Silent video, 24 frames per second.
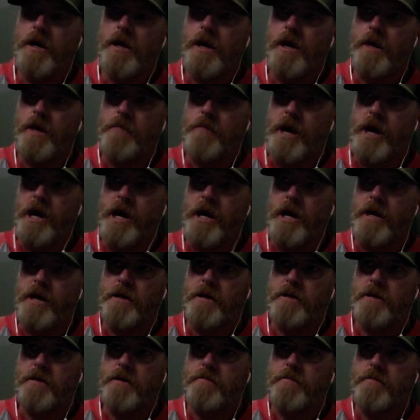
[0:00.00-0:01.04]
my
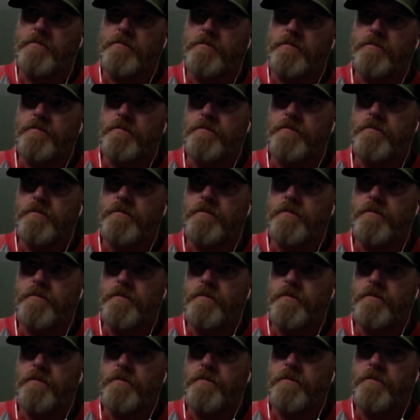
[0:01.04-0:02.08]

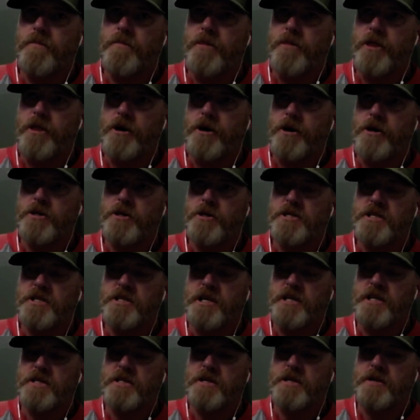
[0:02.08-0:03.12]
third
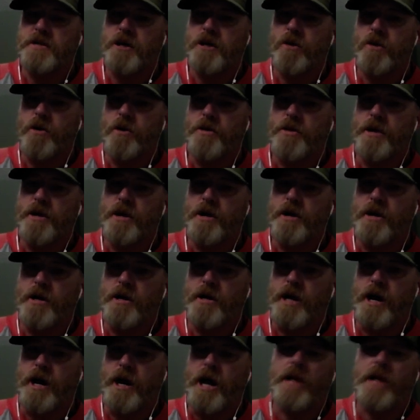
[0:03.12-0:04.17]
season going there, and
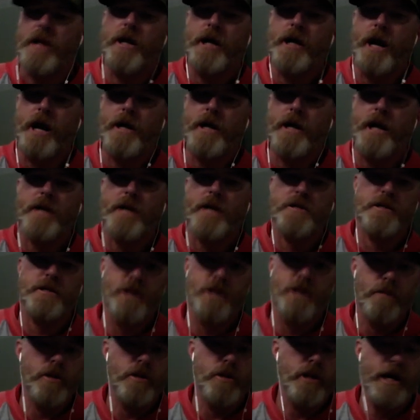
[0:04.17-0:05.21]
I got the
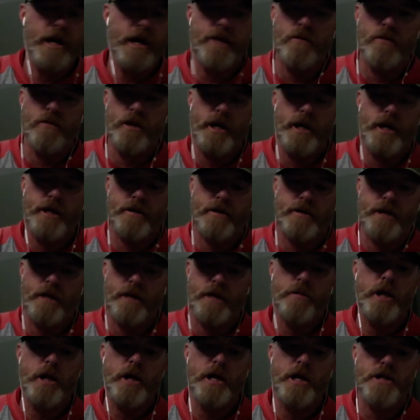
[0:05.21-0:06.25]
AA. Like
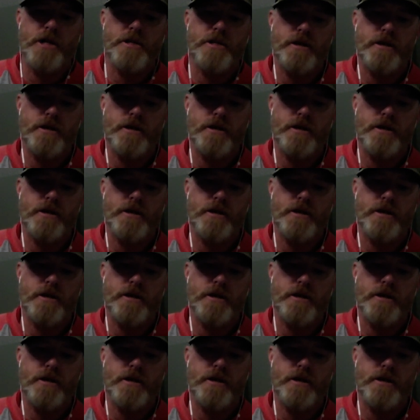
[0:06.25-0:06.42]
AA's,